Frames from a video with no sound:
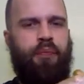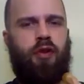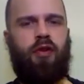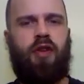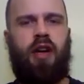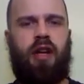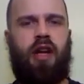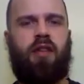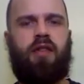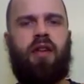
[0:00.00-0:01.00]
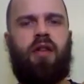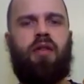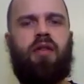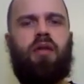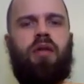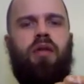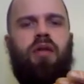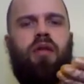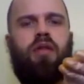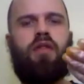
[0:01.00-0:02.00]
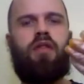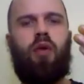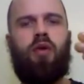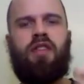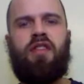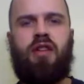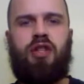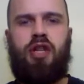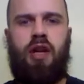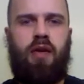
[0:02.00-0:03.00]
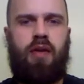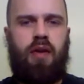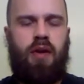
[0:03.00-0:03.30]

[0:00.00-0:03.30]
So it's got a nice little slow ascension,